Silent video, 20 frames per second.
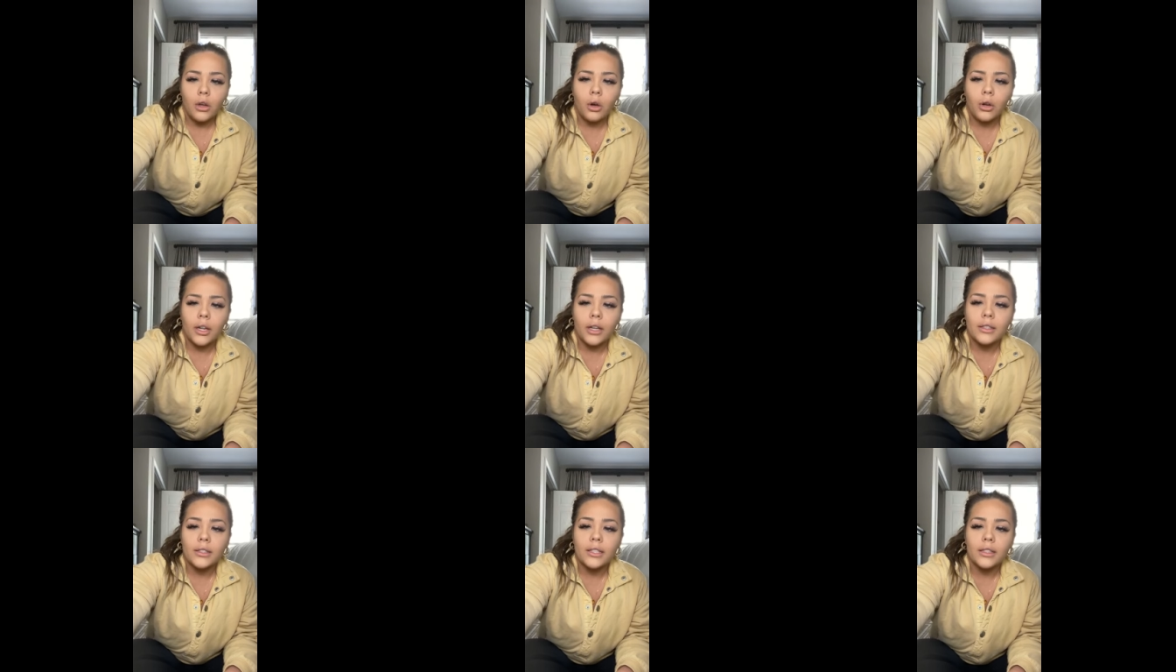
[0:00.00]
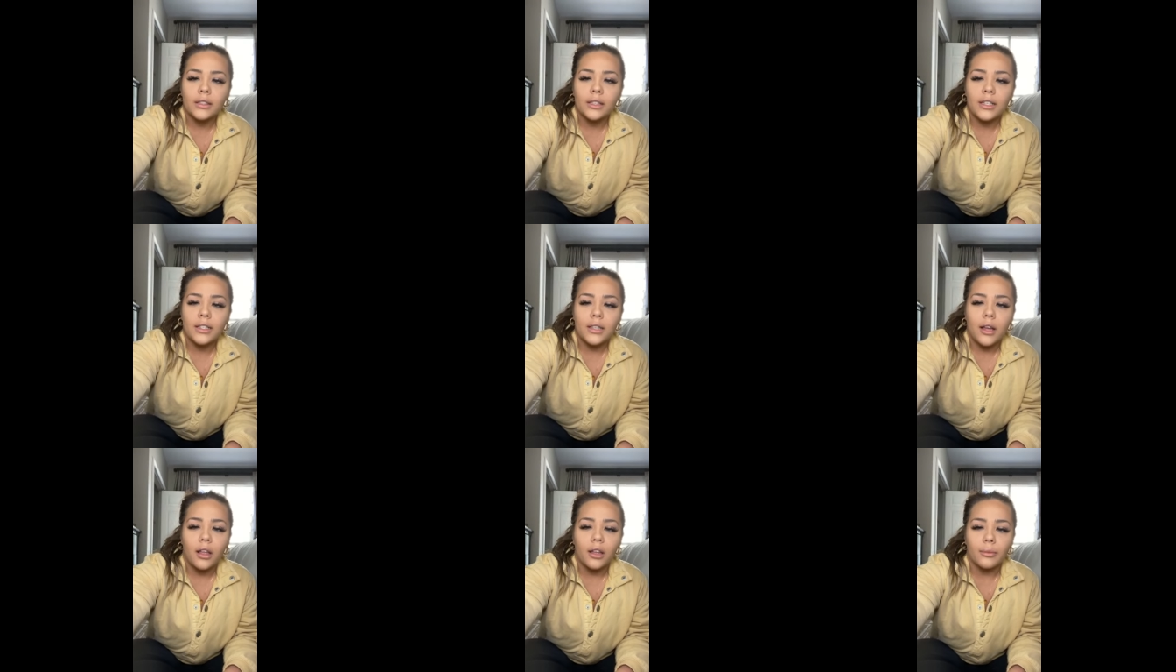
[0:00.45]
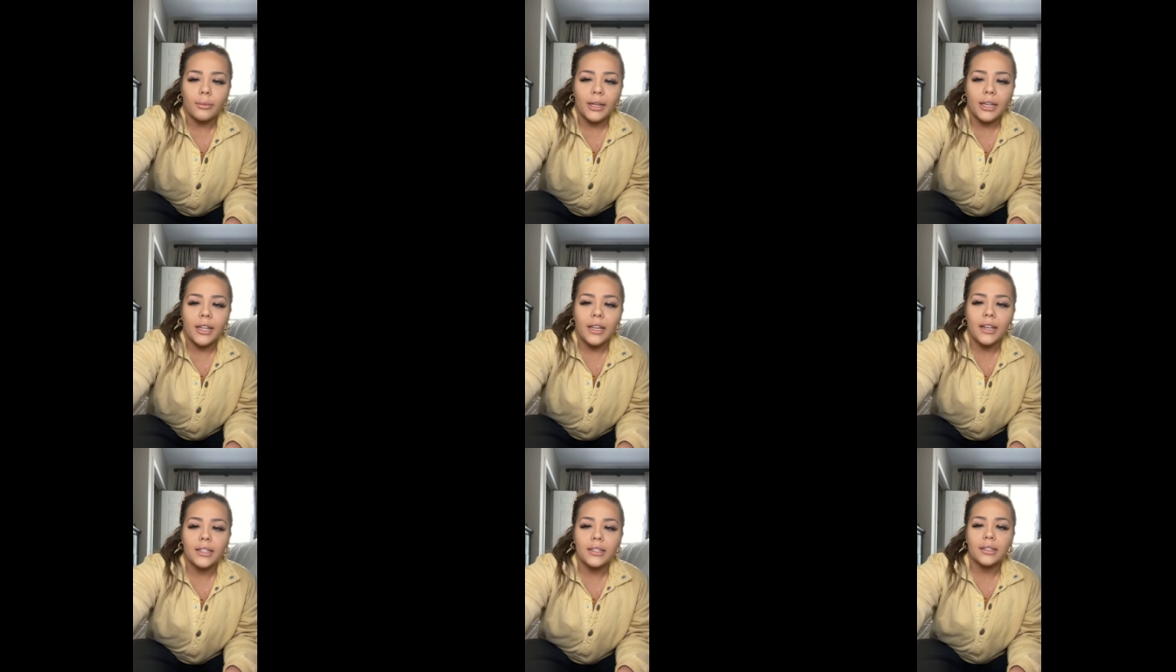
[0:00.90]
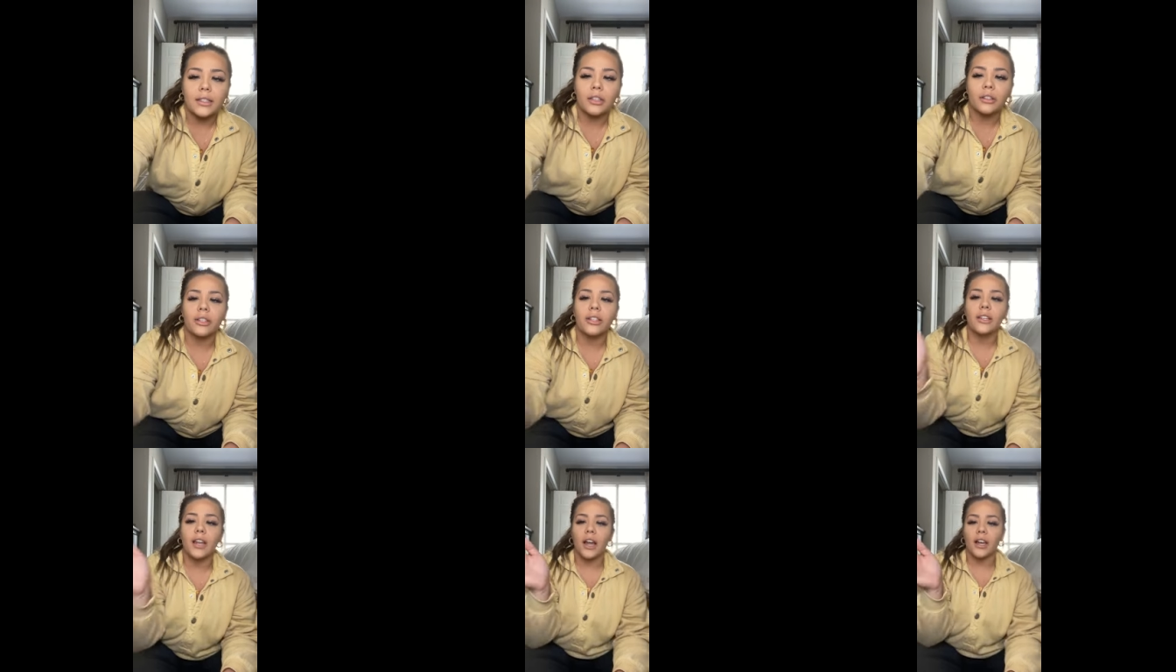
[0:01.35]
Hold on, Dylan is calling me. It is
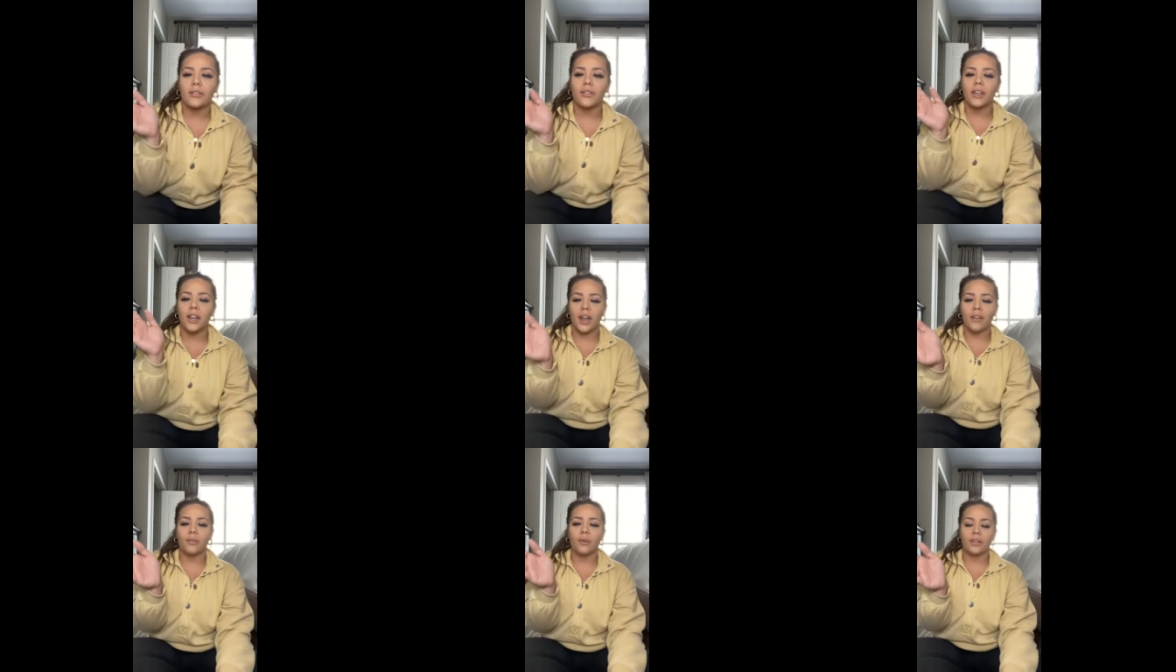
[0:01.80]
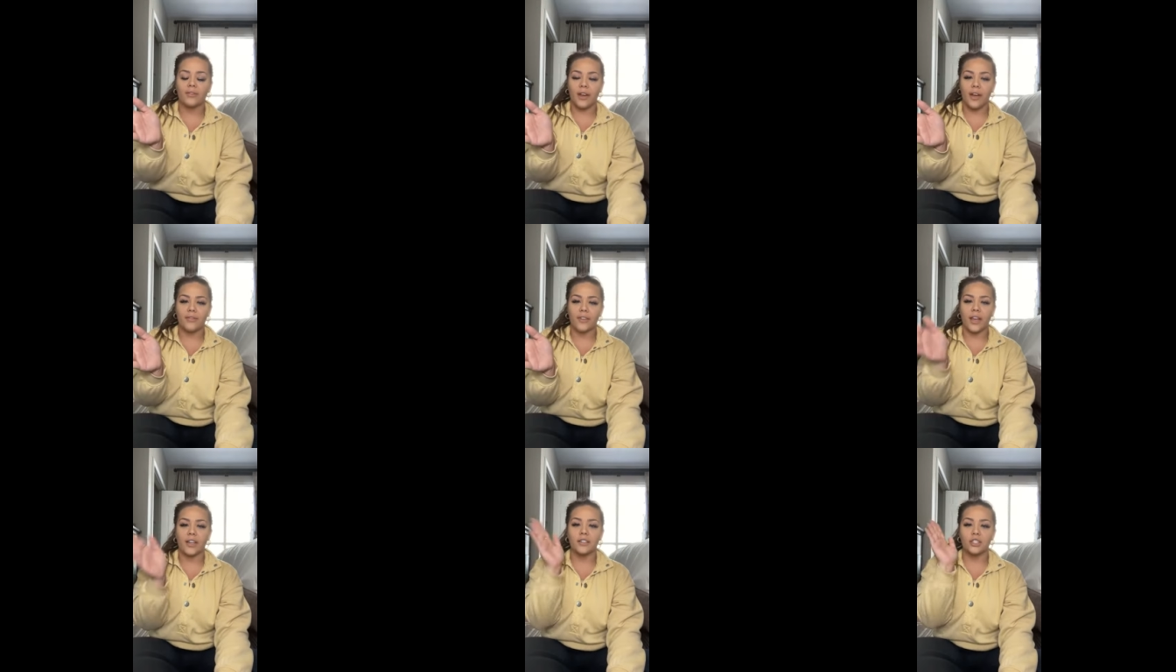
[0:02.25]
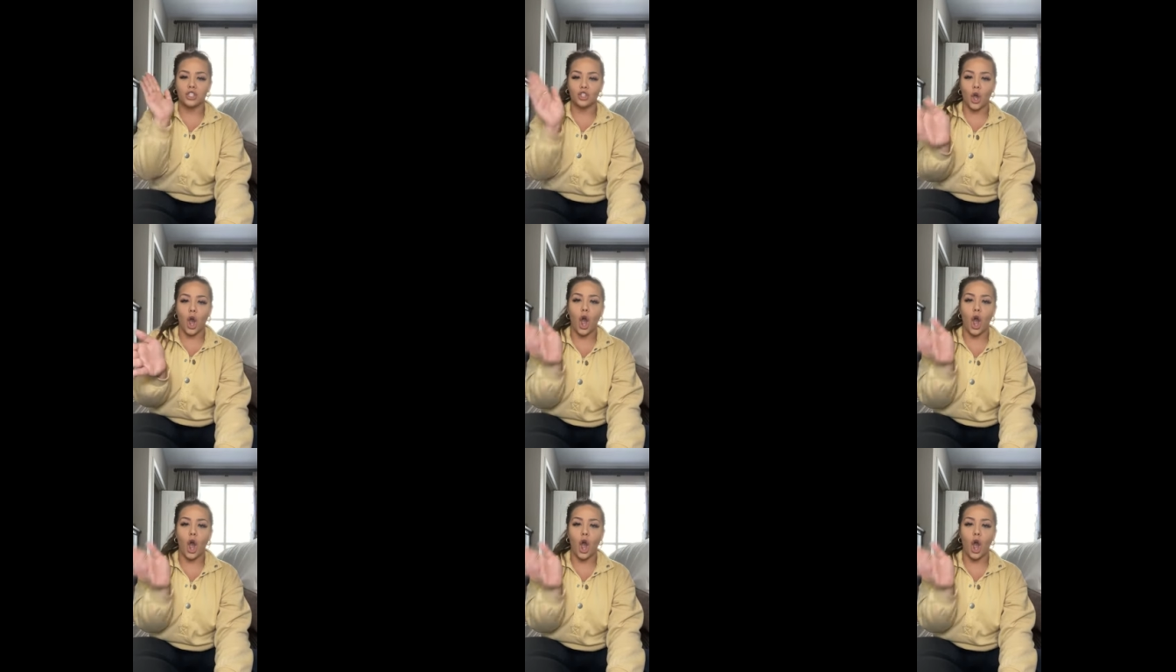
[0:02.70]
literally not even 9.45 yet.